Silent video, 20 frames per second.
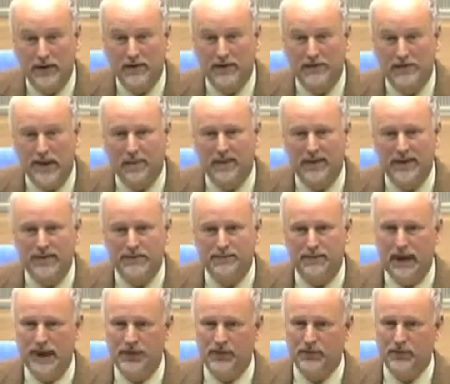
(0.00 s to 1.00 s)
rapid
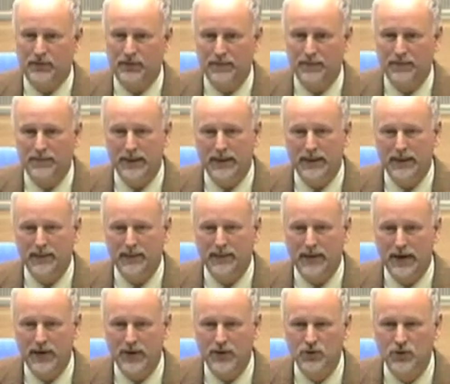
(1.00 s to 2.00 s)
expansion of female
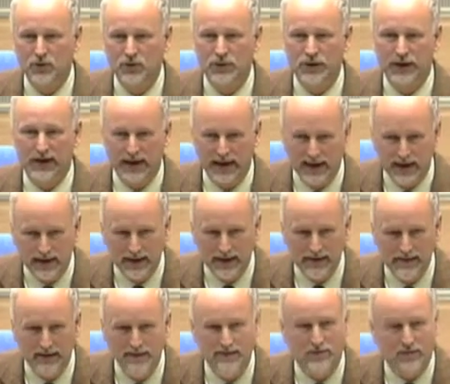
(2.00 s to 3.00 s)
education
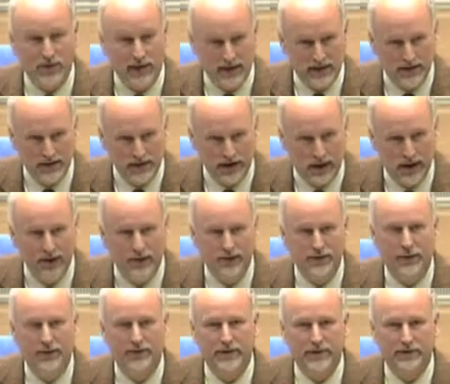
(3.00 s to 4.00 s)
and strictly
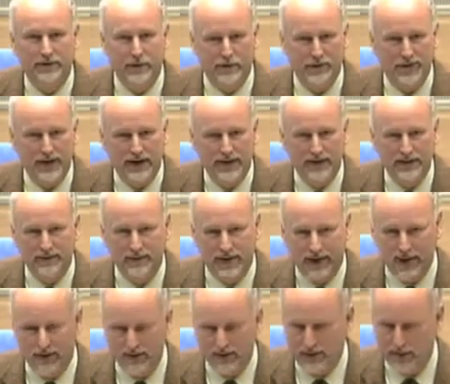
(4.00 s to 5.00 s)
voluntary reproductive
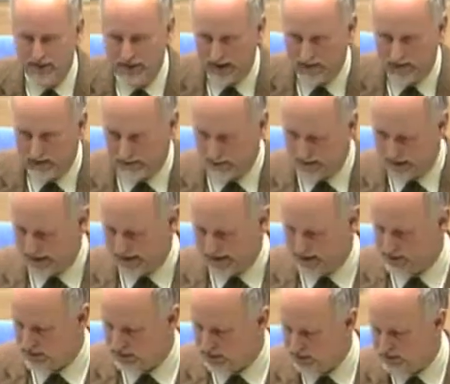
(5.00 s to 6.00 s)
health and family
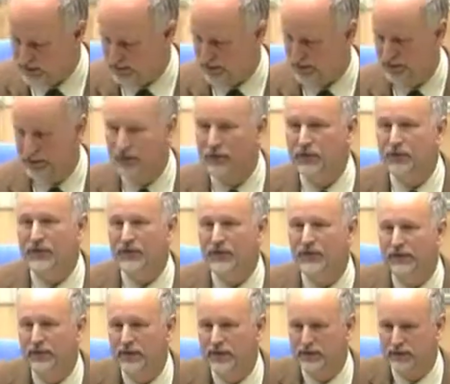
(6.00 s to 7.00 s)
planning service provision,
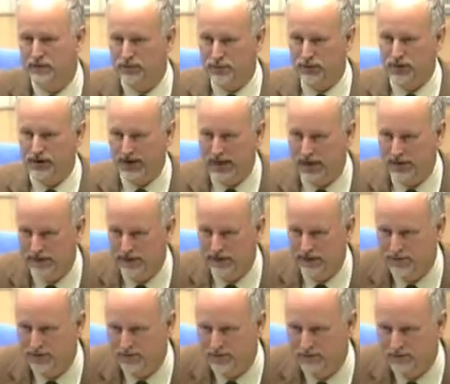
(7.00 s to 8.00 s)
even in rural
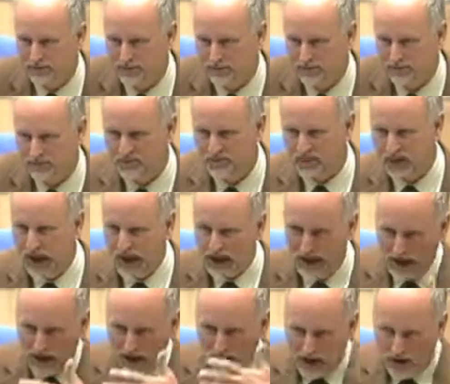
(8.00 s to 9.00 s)
areas.
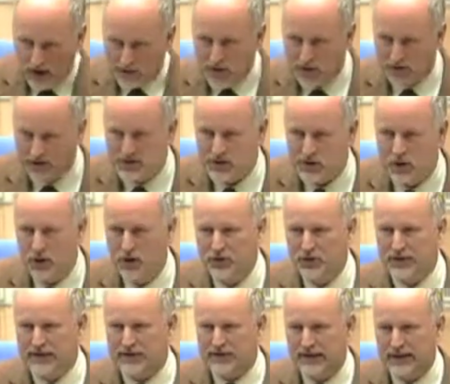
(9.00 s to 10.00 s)
So this all
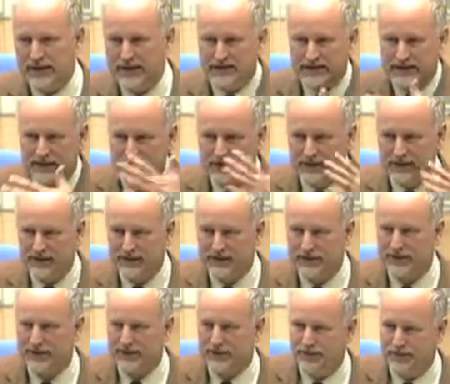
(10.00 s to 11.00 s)
translates into the
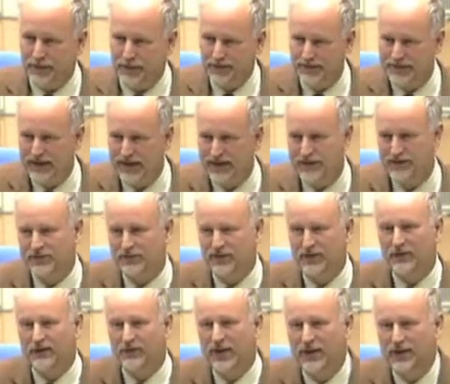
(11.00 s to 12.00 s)
distribution that actually
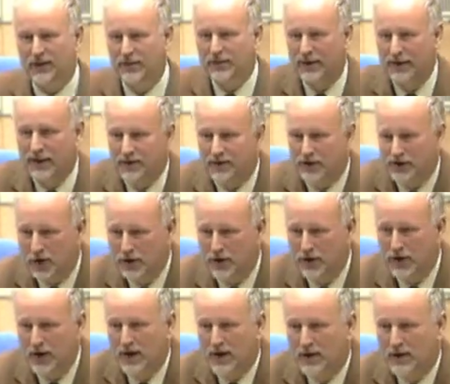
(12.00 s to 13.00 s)
John Schellenhuber has shown
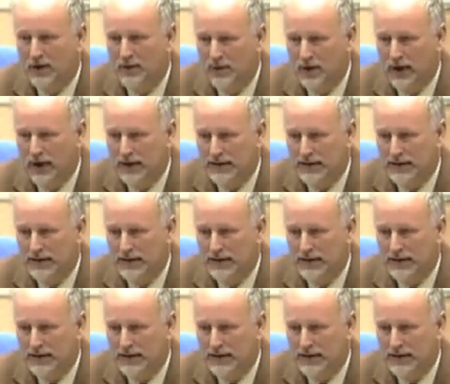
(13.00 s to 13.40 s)
you.